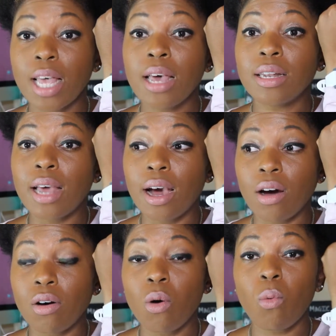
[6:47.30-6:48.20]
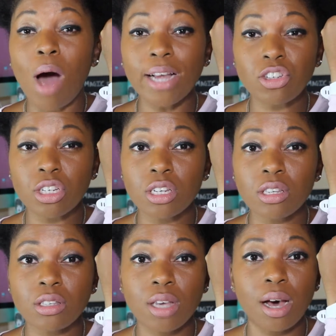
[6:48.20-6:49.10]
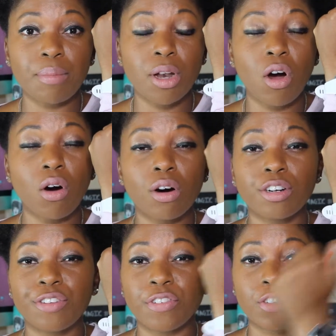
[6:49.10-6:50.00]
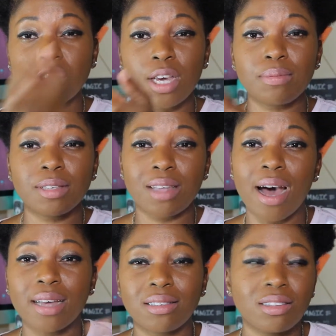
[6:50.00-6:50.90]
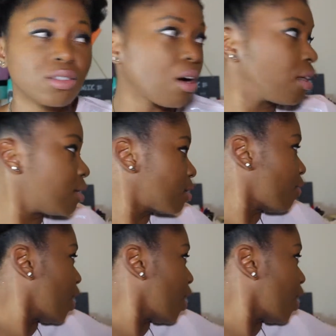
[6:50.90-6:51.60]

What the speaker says: Now, watches come in all different shapes, sizes, all that stuff.